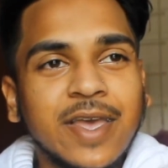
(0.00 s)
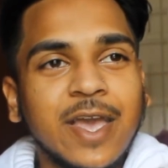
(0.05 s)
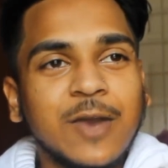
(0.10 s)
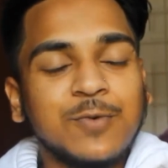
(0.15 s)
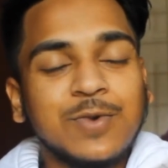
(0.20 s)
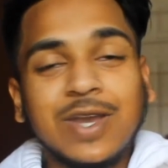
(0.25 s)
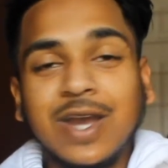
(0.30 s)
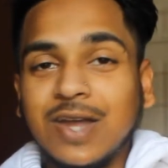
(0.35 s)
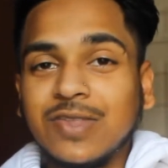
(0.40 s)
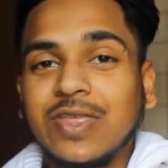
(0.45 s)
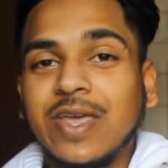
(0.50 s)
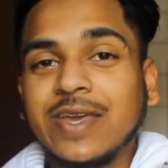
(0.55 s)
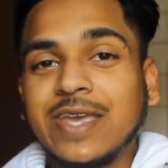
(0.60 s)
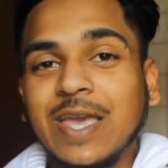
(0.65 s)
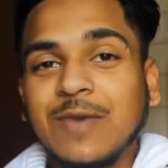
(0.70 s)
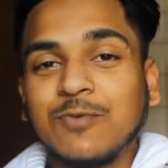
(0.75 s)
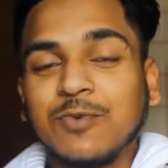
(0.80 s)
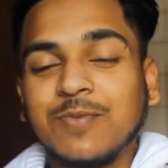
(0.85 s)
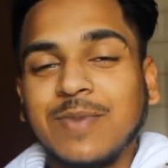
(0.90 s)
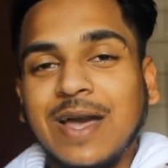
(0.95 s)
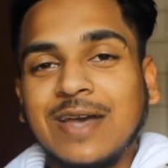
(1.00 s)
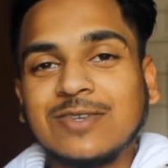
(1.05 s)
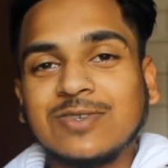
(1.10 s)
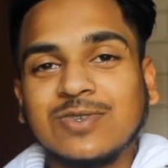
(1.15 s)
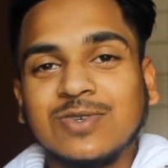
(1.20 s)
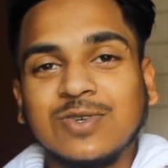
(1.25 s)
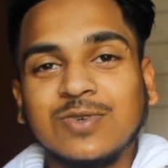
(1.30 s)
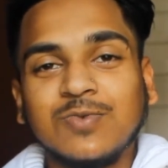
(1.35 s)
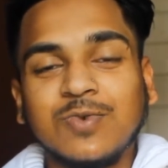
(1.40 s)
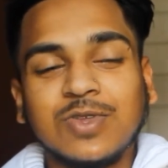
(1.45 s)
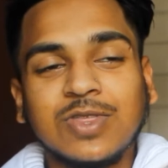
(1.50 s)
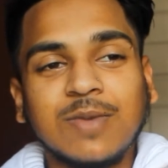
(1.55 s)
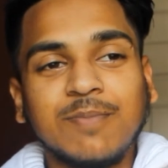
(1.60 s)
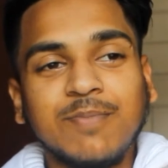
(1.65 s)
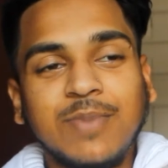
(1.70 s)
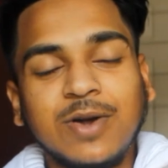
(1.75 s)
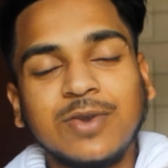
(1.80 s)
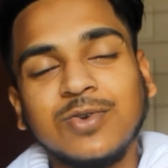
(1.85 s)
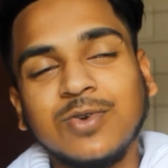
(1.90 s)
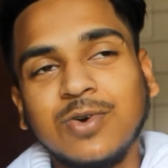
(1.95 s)
And we got that game remastered with a
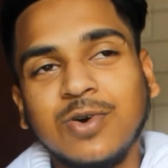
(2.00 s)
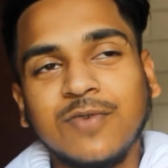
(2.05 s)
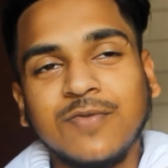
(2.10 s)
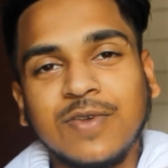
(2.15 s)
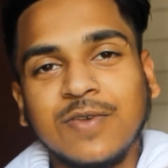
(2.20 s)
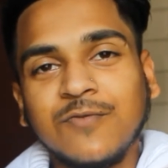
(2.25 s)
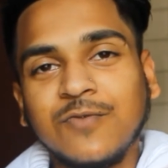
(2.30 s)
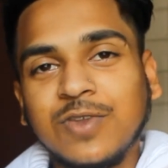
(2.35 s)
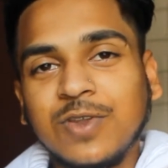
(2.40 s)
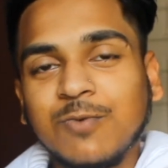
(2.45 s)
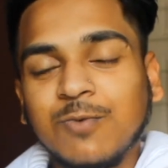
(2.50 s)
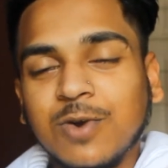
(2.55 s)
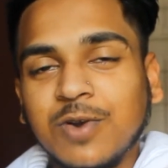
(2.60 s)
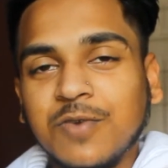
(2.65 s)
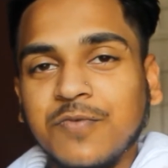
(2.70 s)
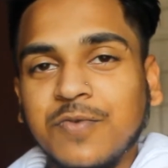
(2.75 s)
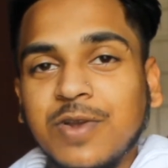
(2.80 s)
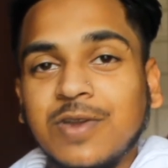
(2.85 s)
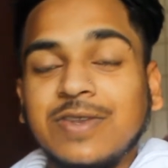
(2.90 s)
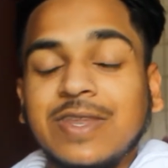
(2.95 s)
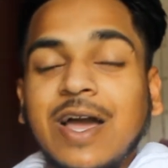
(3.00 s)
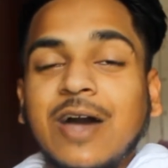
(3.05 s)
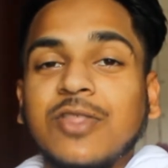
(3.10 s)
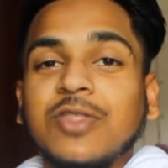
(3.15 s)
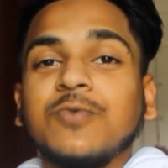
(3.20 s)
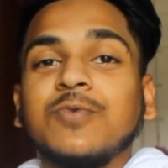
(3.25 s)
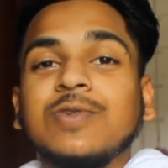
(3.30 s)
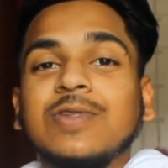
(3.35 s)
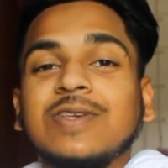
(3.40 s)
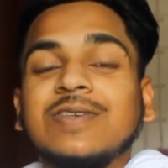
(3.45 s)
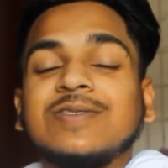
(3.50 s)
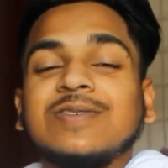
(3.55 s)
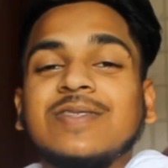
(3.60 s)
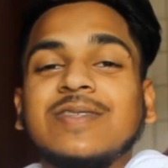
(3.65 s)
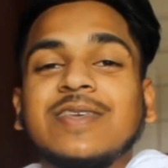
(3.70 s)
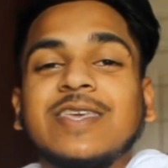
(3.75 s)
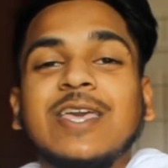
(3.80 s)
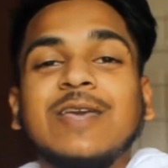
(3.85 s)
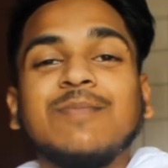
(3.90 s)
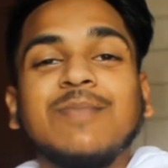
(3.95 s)
bundle of Infinite Warfare. Now they're
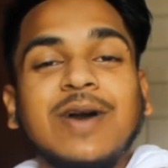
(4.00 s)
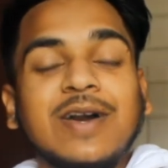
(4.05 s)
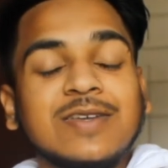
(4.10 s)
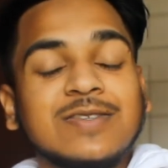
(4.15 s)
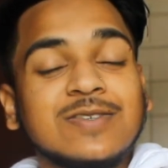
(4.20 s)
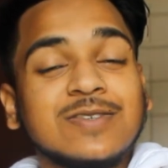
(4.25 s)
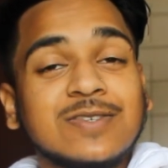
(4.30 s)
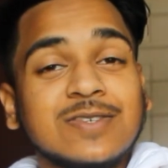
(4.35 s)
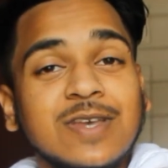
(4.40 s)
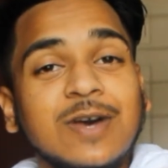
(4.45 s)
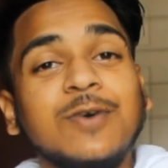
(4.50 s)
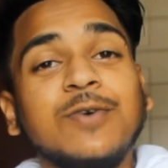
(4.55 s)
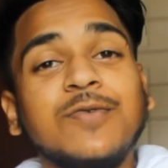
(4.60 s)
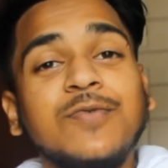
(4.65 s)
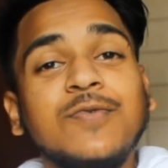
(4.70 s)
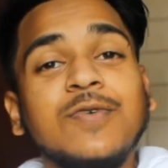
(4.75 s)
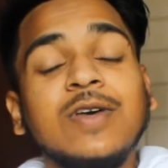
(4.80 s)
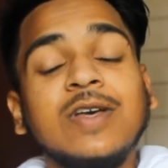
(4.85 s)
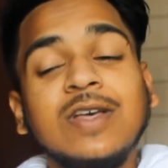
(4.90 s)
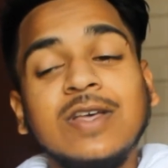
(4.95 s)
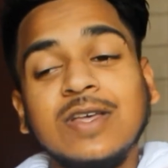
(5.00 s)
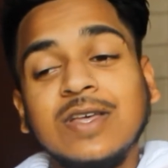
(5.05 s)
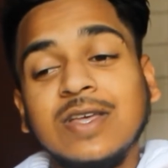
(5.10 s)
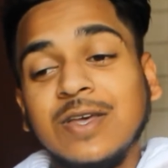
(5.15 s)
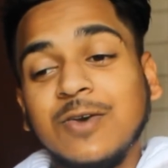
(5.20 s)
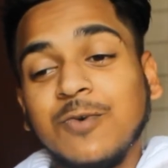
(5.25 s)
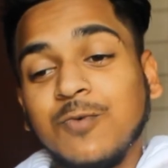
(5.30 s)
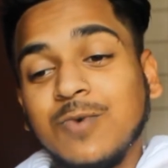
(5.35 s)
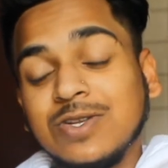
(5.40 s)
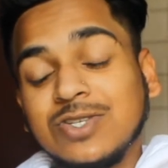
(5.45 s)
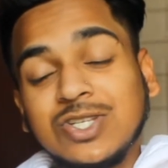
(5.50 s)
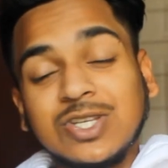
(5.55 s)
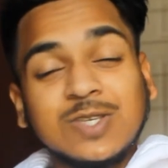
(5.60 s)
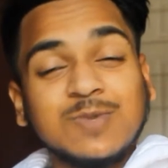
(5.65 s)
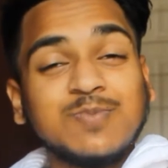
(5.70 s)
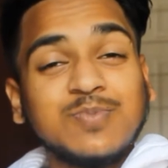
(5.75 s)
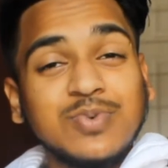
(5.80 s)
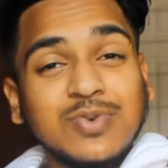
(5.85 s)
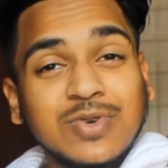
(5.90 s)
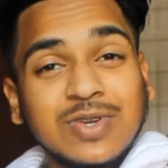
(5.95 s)
releasing the game by itself which
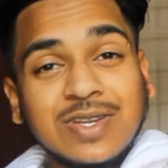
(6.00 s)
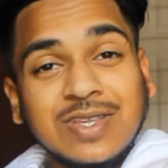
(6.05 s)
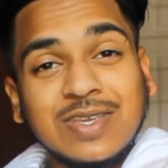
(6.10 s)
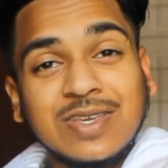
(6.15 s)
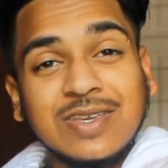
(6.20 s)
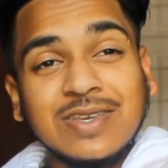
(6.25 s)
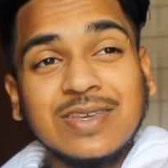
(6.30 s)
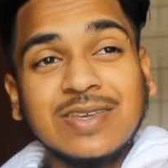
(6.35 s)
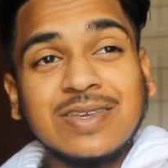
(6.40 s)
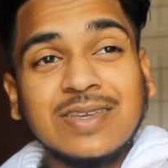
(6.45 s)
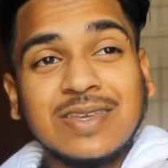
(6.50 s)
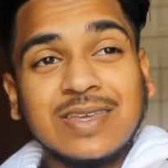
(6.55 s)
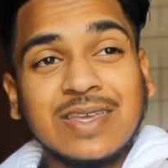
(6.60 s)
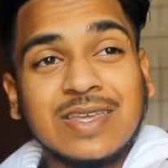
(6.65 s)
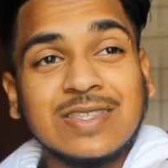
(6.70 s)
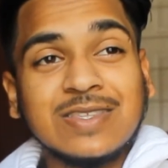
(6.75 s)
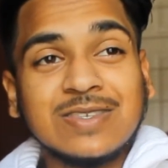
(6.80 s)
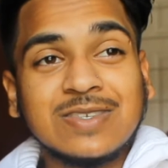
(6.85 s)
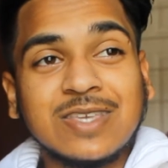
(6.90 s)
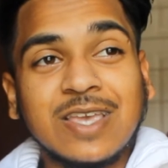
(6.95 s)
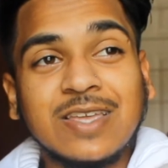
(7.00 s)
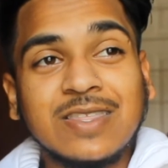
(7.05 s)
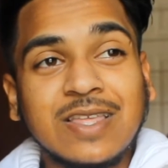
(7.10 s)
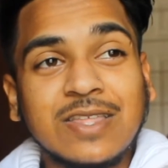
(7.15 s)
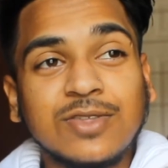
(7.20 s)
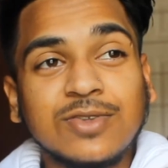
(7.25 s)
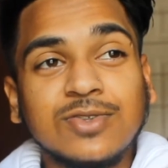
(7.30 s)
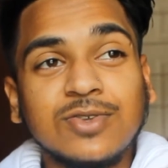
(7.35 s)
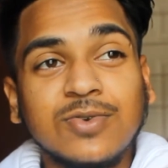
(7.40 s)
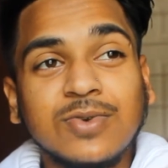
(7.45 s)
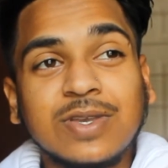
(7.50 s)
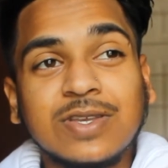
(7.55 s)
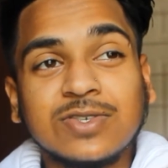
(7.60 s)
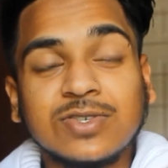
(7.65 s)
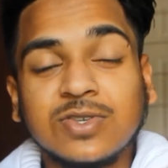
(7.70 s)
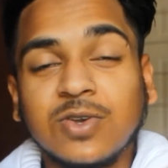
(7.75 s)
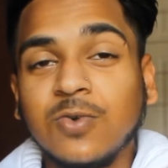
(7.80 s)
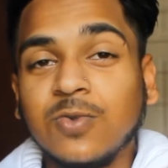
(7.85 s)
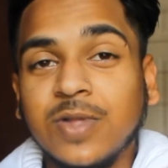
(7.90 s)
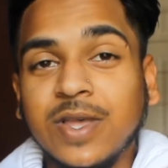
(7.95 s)
is pretty insane that they're doing it
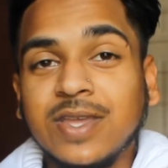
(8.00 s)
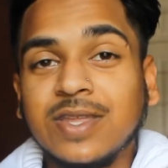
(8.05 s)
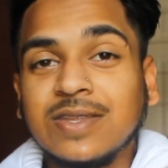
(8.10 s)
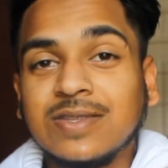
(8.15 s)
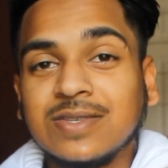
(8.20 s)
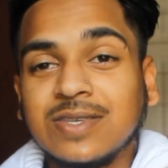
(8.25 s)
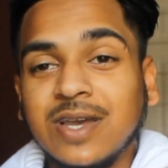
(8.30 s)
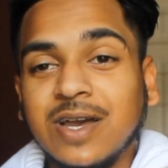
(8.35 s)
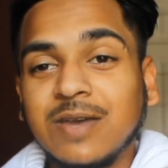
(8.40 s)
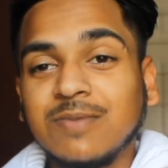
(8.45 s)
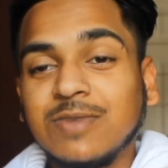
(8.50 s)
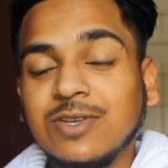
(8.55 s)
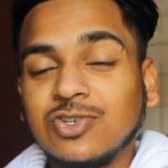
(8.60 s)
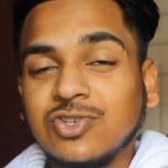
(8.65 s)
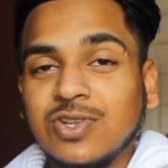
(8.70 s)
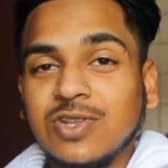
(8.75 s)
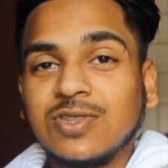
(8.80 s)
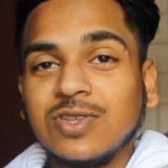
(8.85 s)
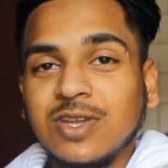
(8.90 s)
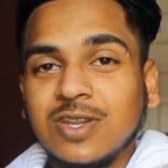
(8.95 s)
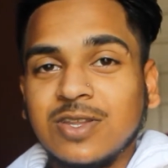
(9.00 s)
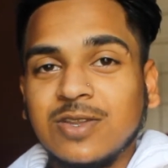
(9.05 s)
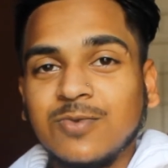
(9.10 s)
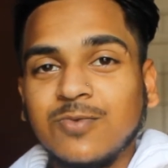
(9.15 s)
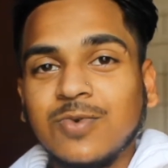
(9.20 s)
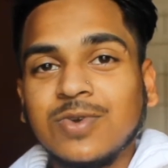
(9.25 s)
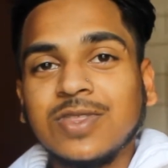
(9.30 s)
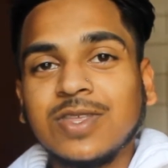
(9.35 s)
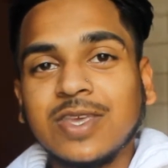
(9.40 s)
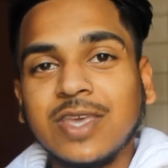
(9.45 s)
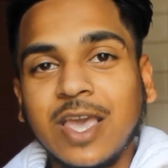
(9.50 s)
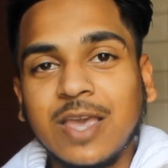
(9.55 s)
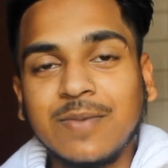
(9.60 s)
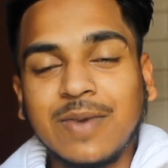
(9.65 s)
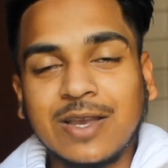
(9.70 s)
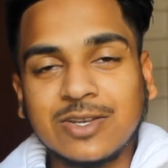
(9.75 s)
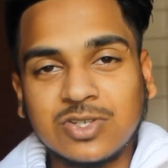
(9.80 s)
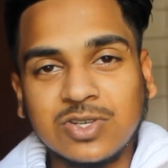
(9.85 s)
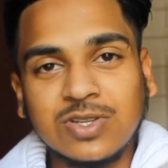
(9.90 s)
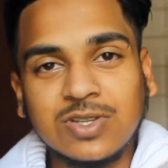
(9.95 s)
so late in time. They should have done it when the
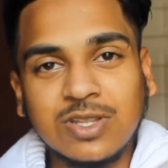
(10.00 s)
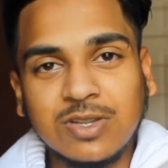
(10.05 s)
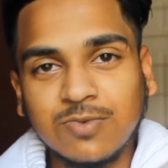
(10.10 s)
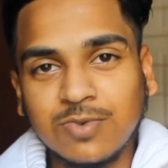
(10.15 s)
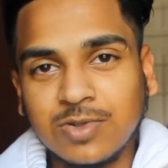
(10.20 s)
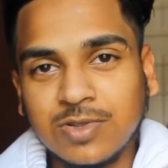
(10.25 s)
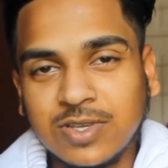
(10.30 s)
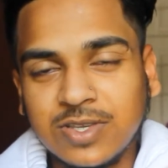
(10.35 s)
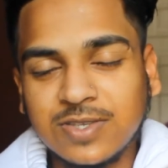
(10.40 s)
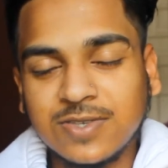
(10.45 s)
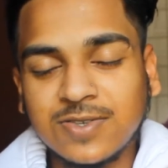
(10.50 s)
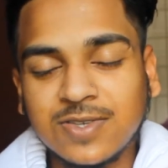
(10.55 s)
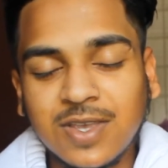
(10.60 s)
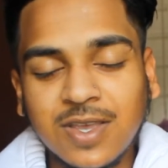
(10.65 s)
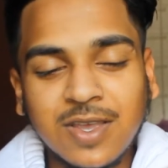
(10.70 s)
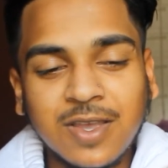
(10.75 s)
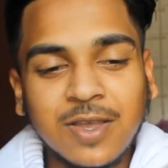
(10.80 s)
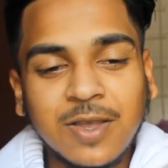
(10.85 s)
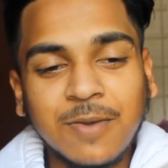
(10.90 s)
game actually did release.